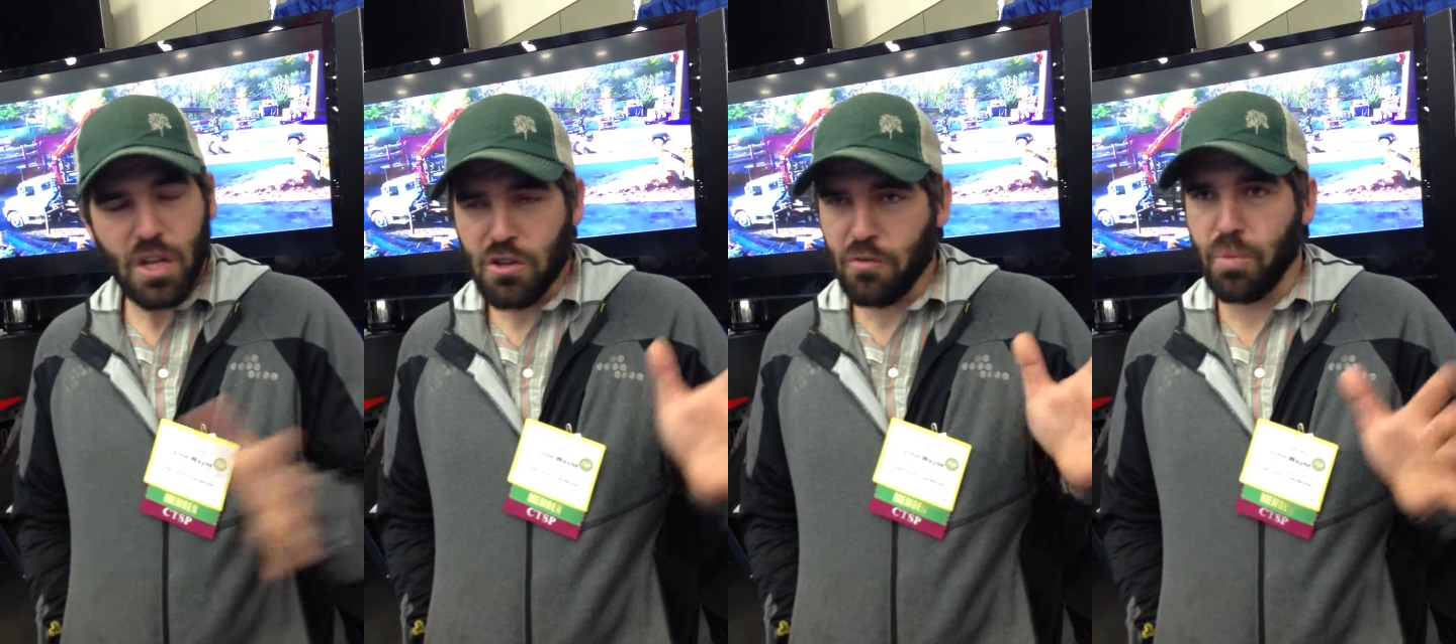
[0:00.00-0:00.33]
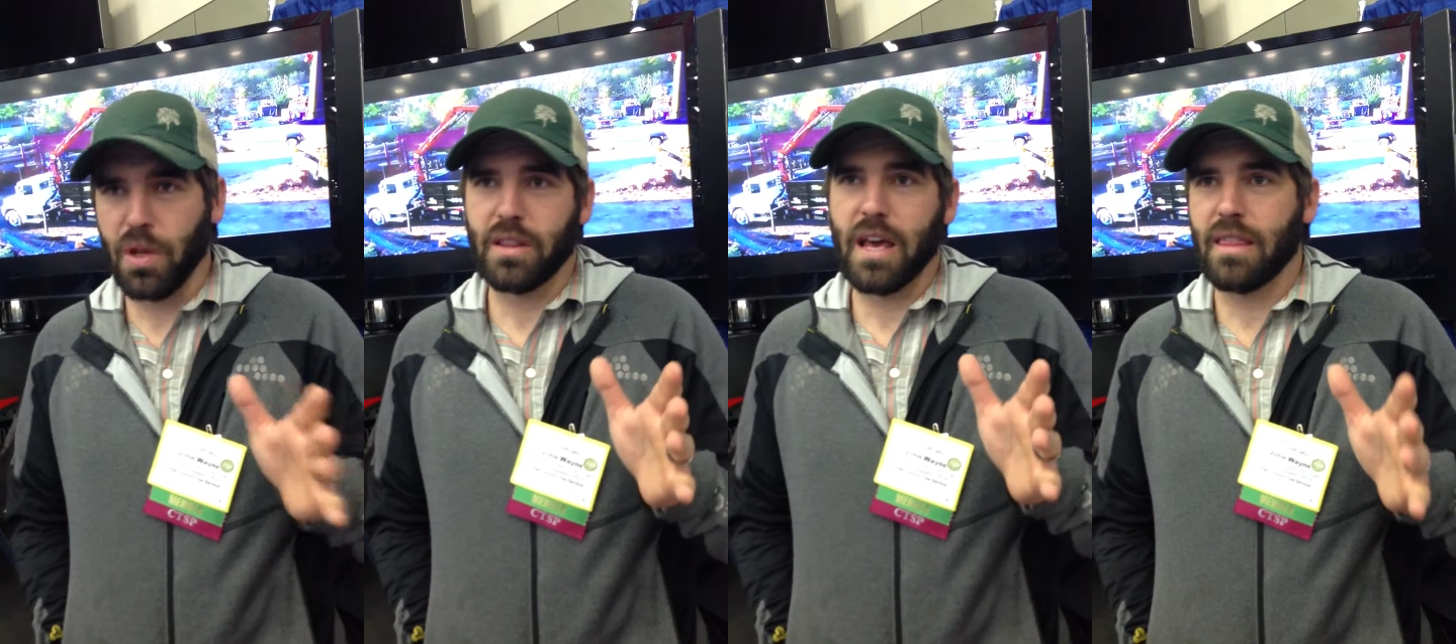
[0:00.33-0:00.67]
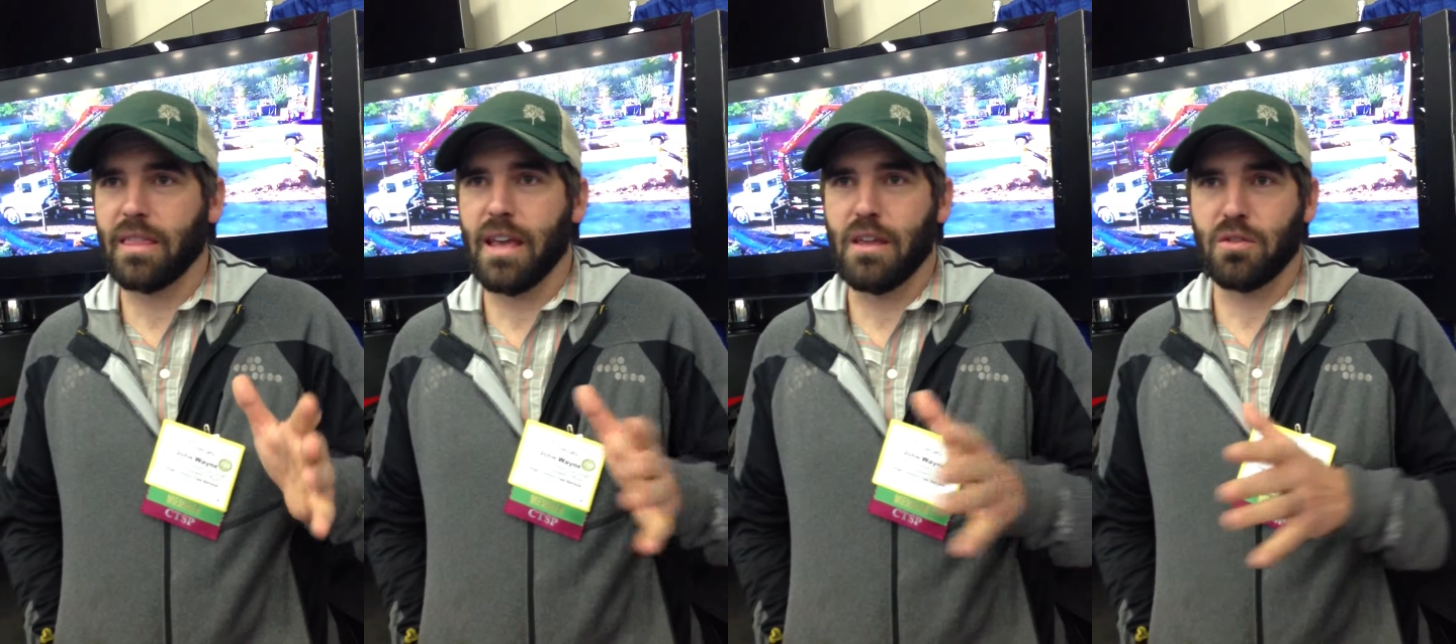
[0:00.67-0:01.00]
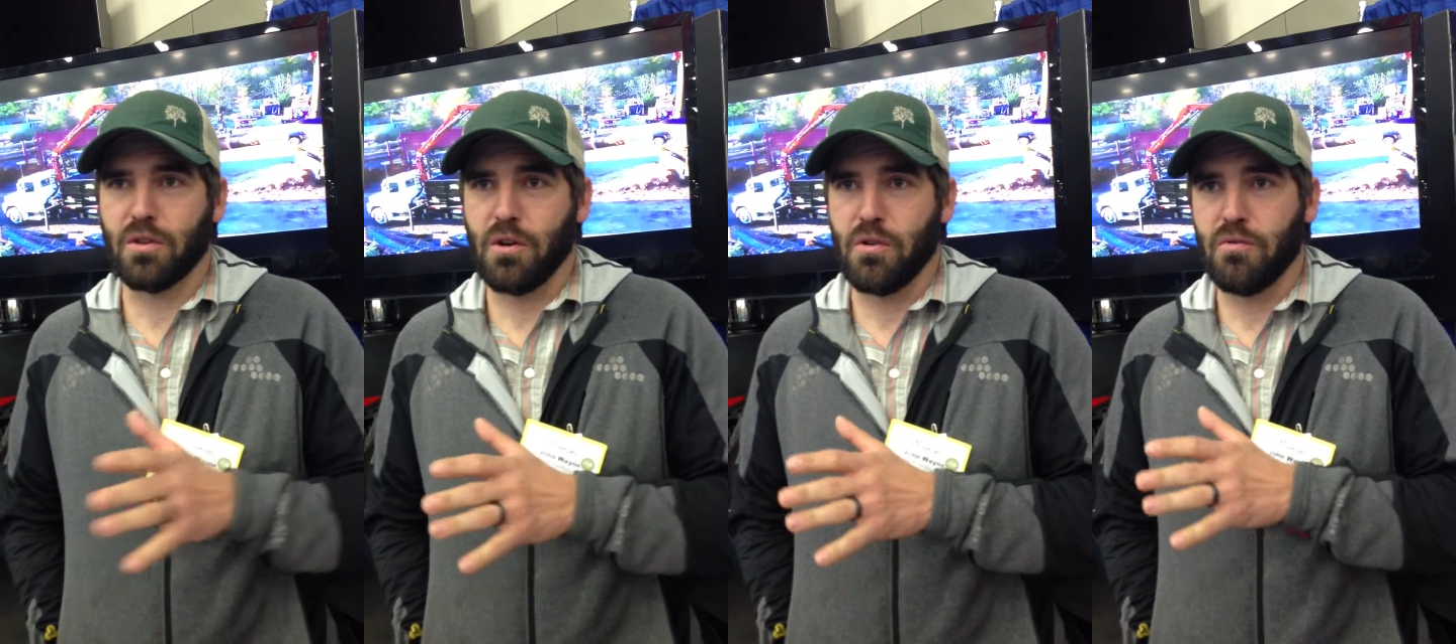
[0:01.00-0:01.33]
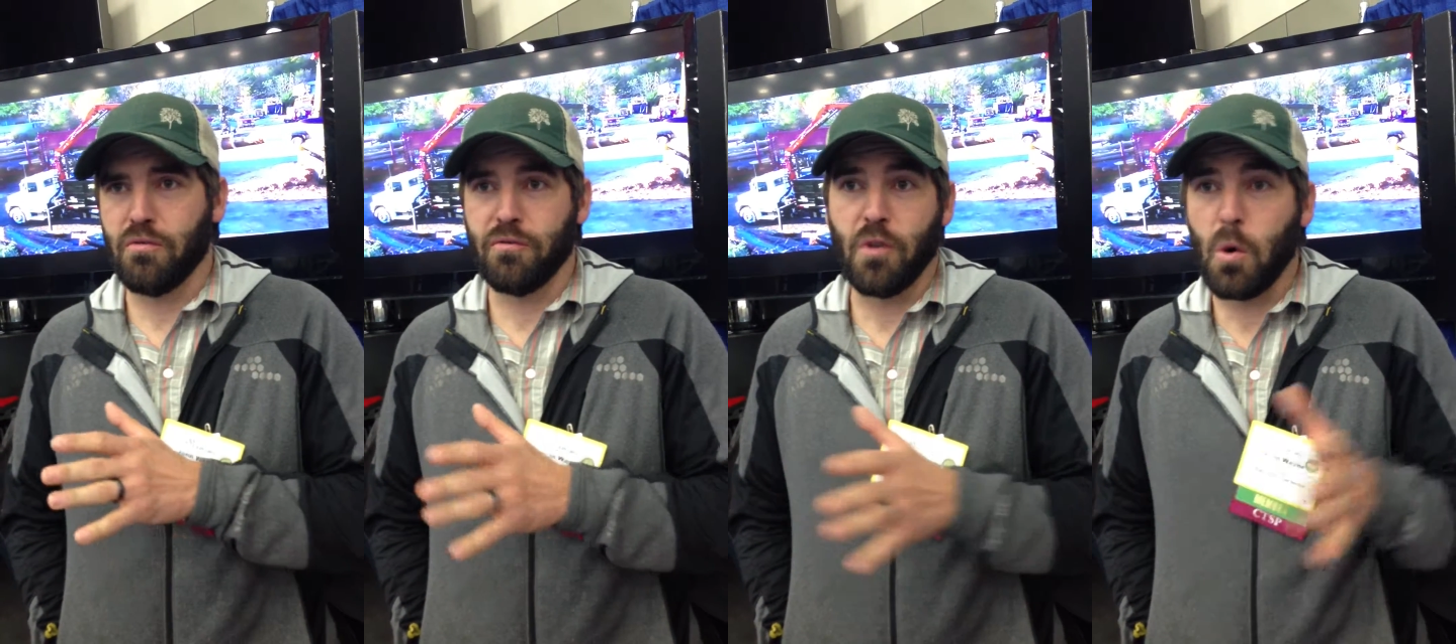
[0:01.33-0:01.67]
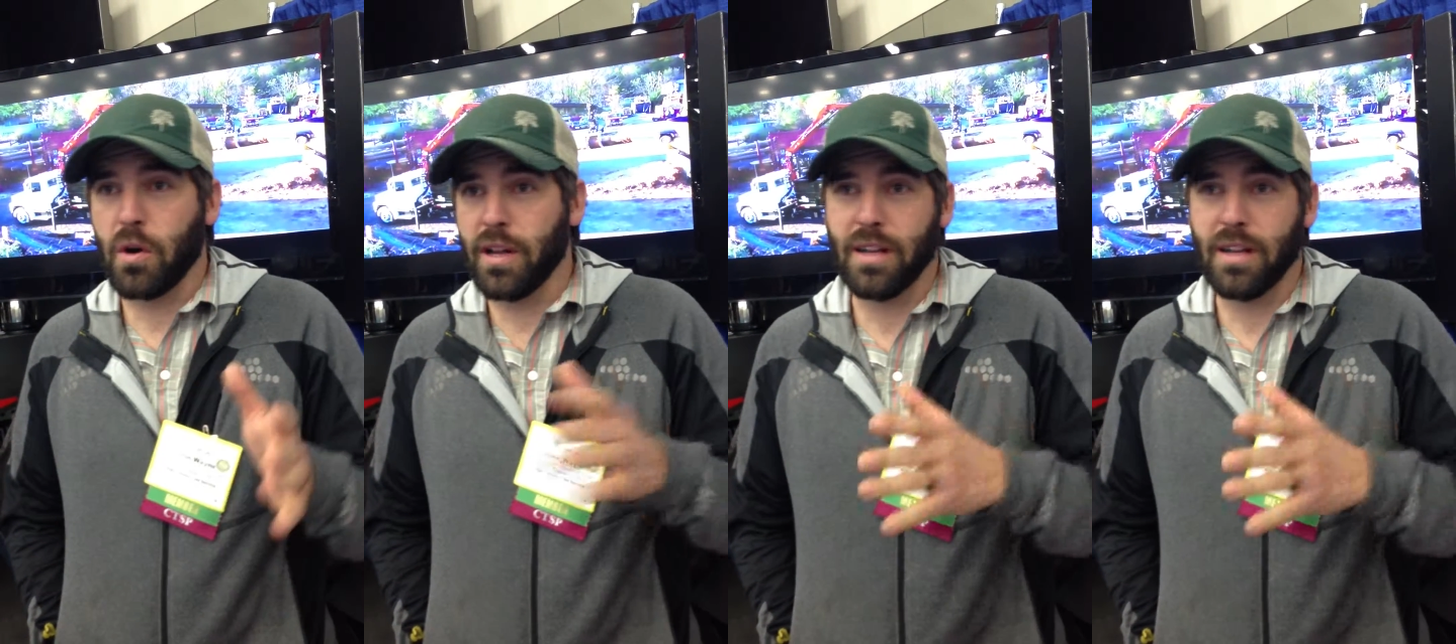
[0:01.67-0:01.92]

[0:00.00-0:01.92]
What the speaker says: you put that thing through 40